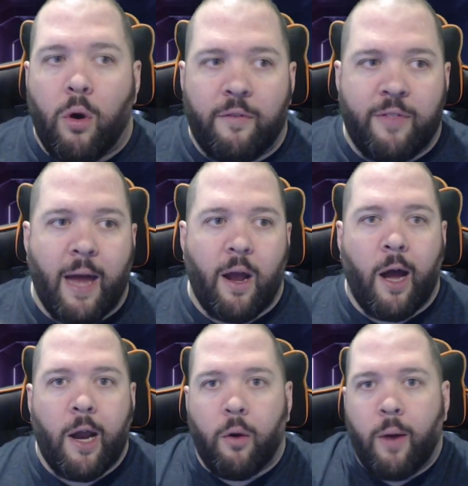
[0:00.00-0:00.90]
of that
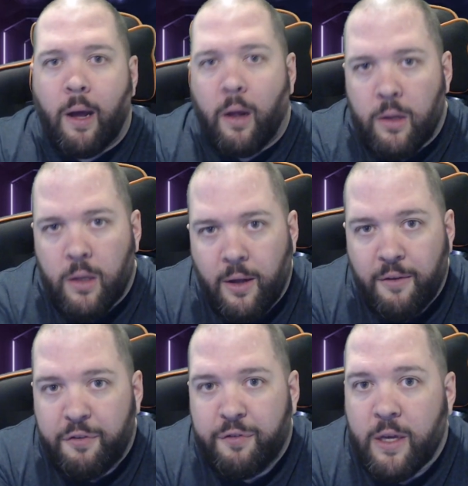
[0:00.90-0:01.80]
IRL
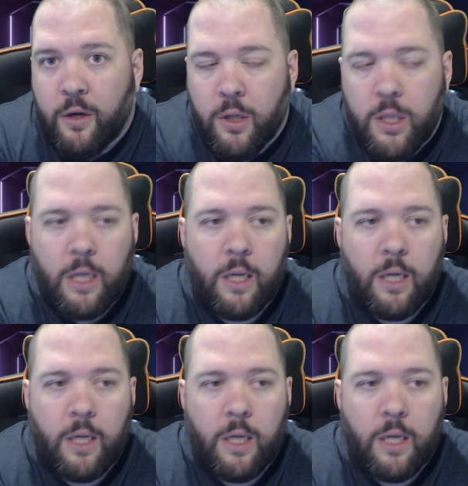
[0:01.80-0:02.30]
feel